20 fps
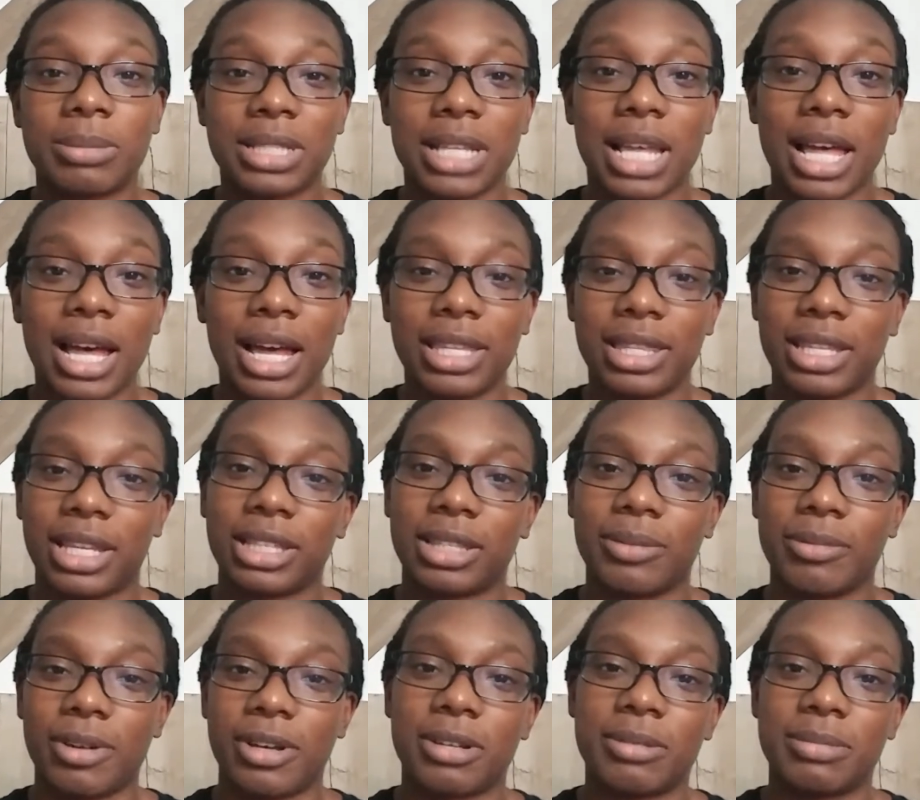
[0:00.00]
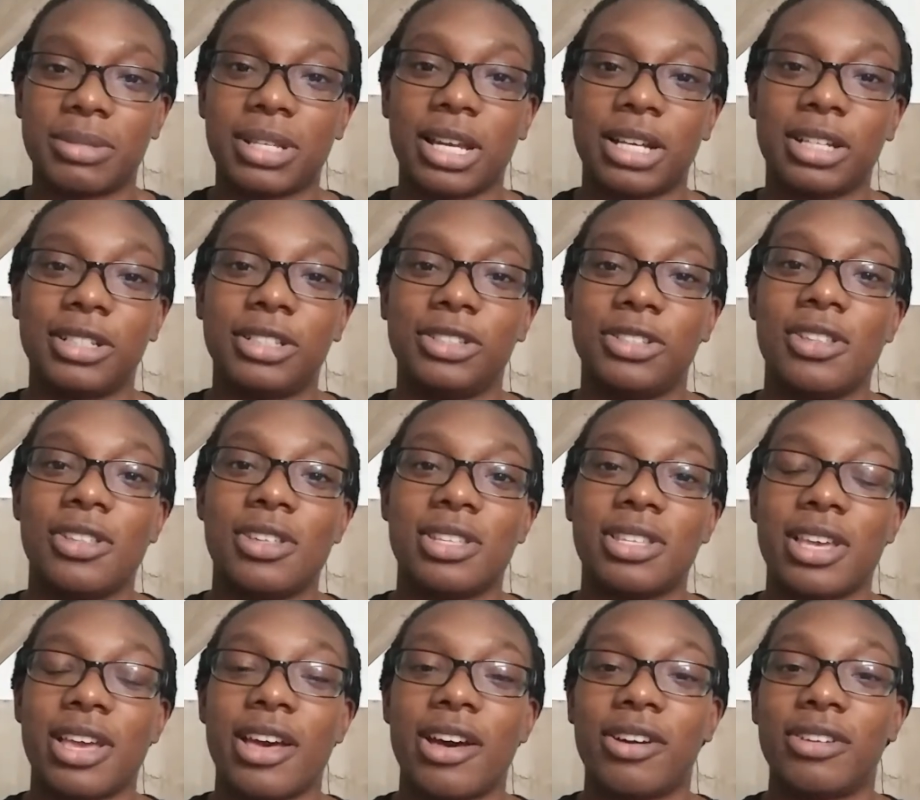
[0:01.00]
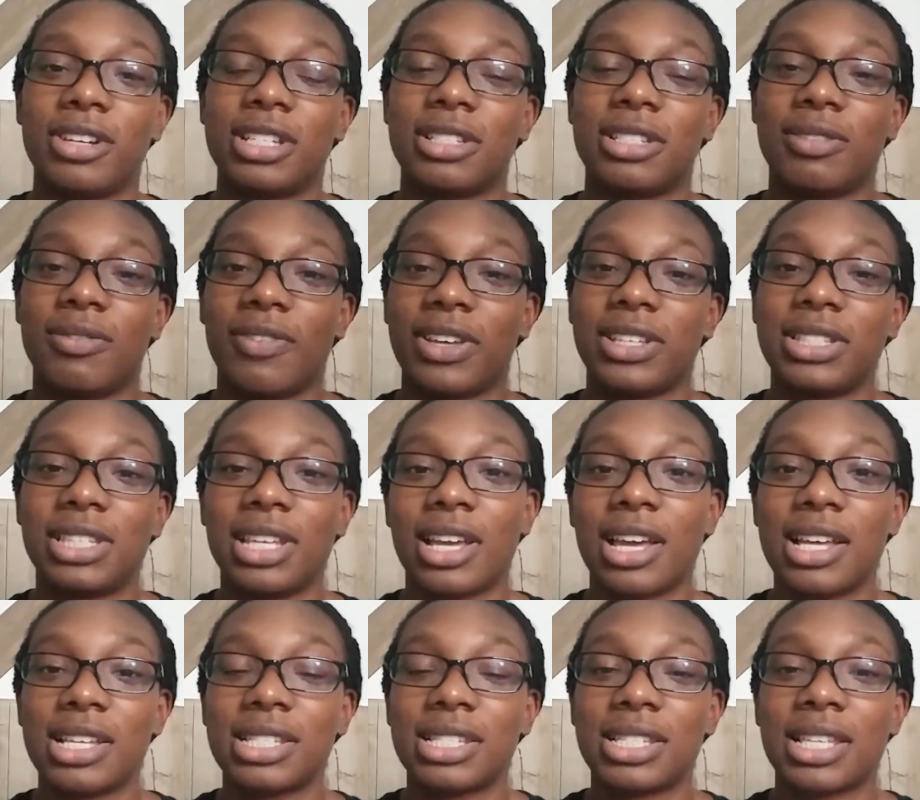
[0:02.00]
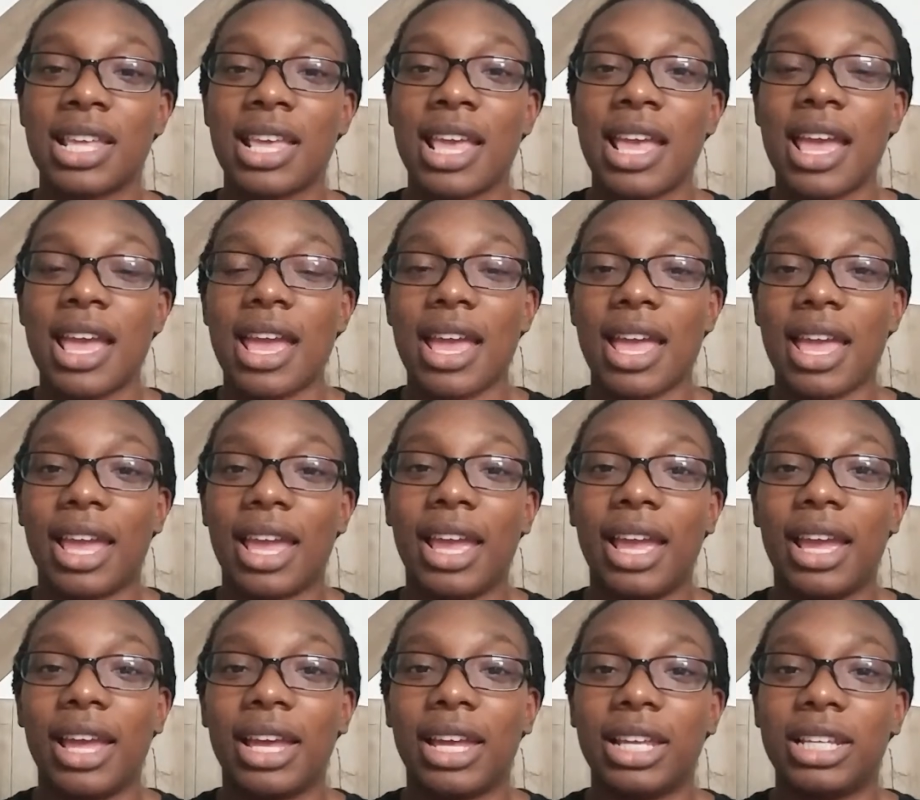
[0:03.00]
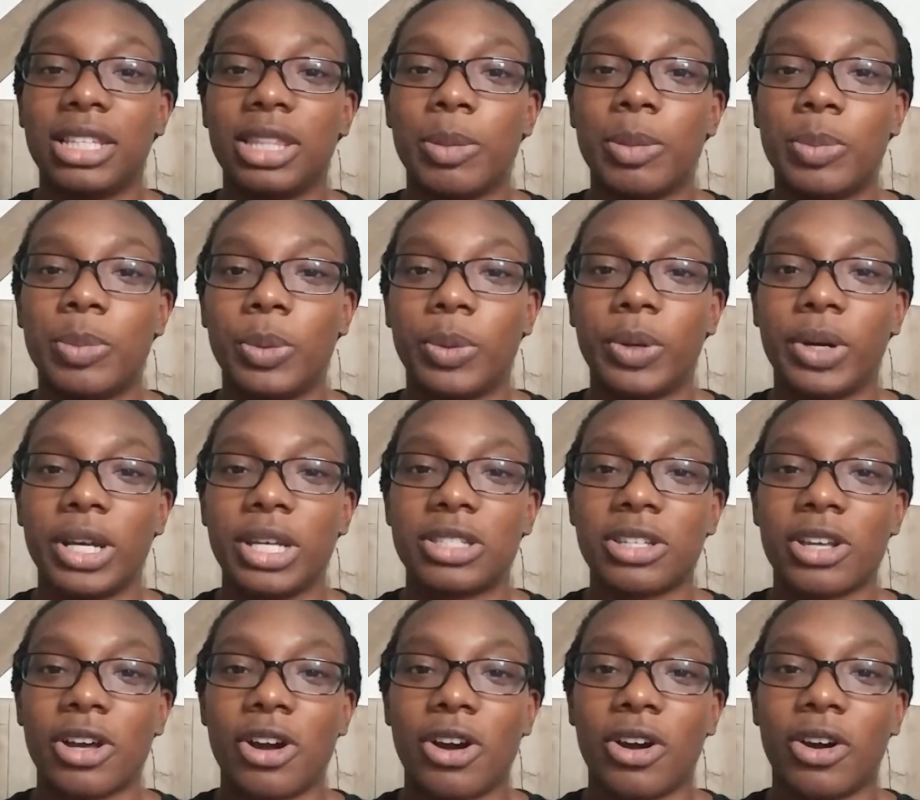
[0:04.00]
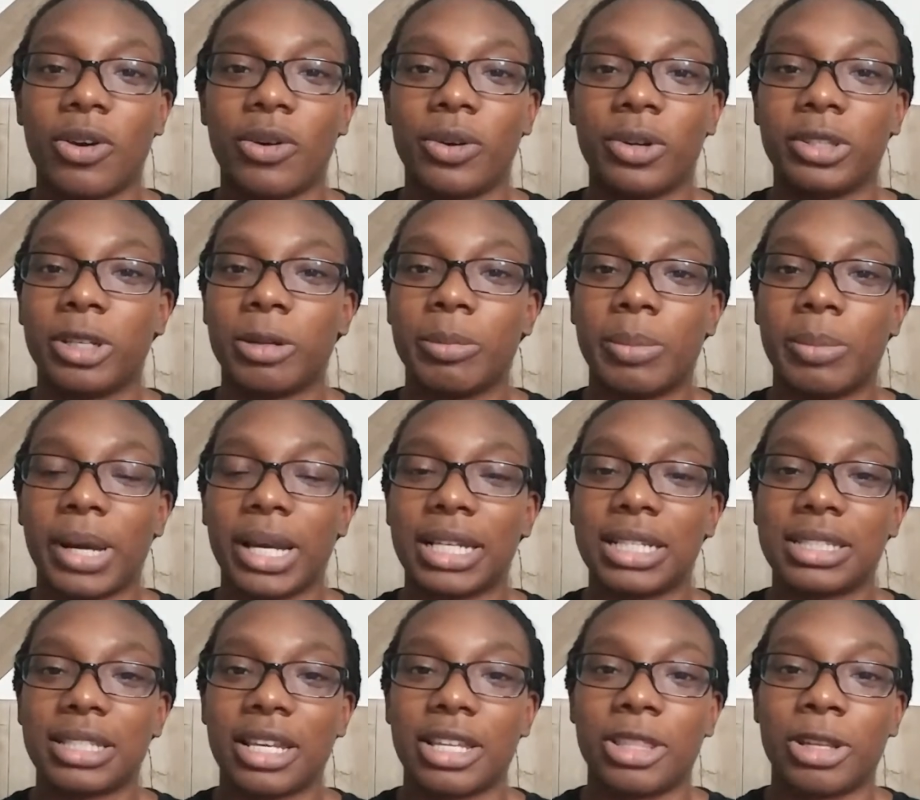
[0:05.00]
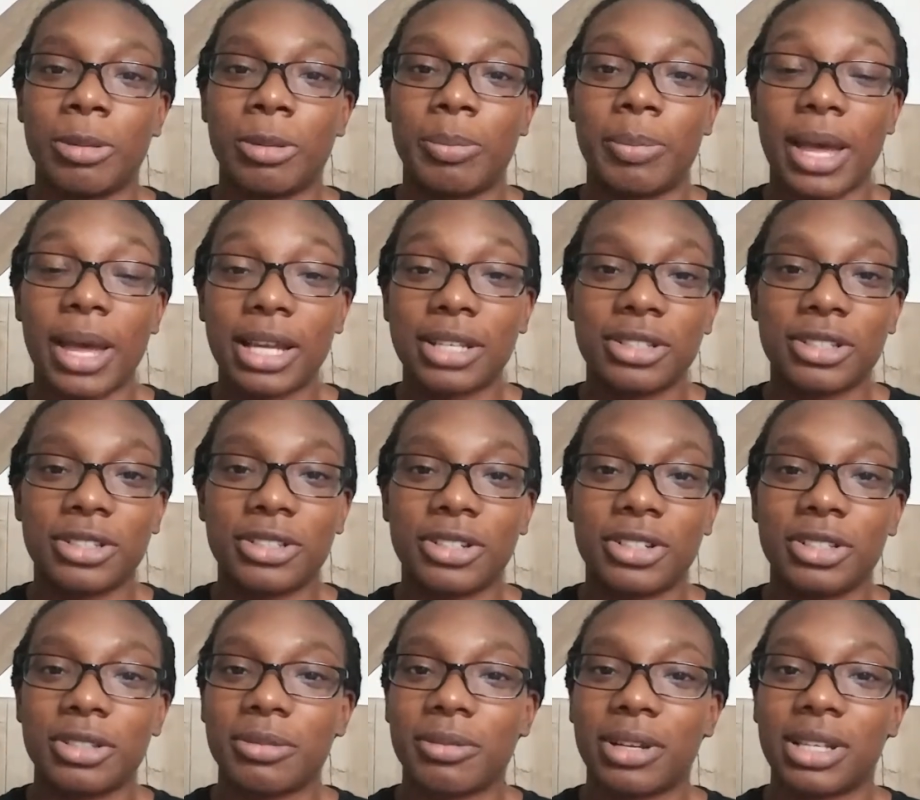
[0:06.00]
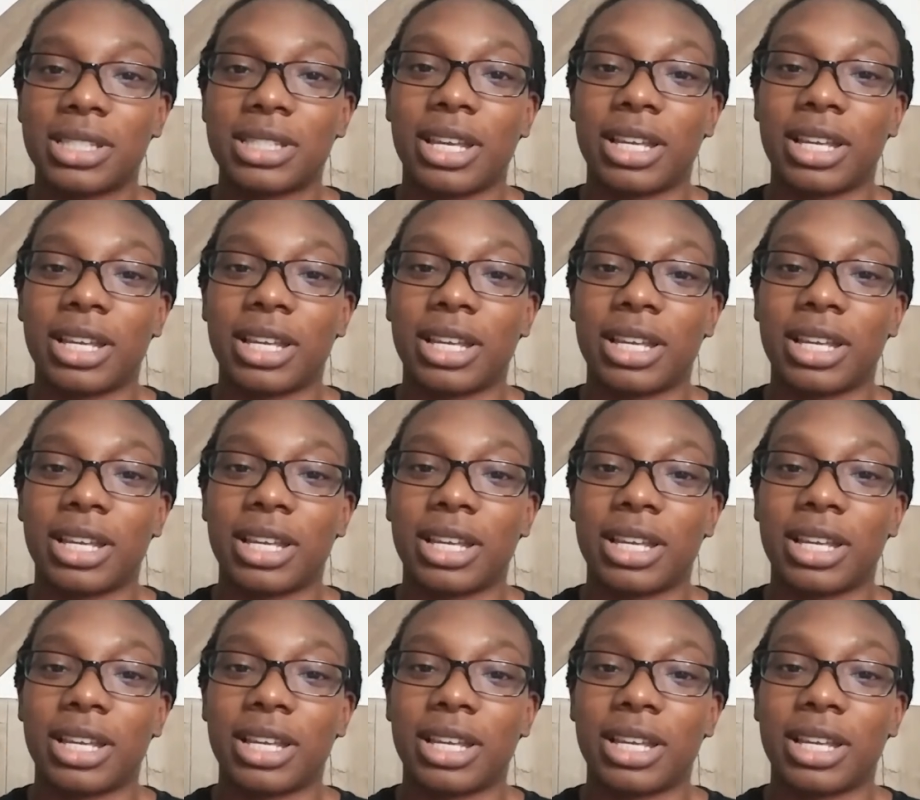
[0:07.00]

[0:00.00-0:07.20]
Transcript: sign, like the welcome sign into the town is facing us. And the boys are on their bikes and their backs are turned to us